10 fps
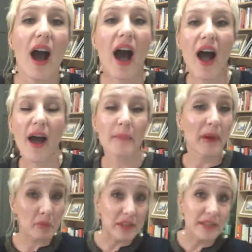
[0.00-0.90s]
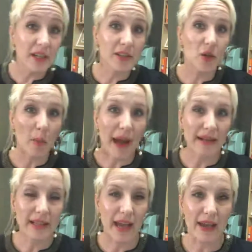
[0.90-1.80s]
I was listening to a
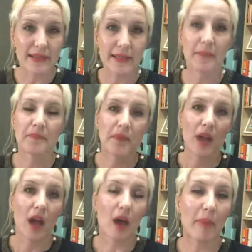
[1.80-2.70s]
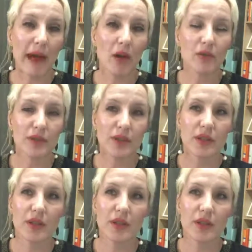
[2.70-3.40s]
podcast about,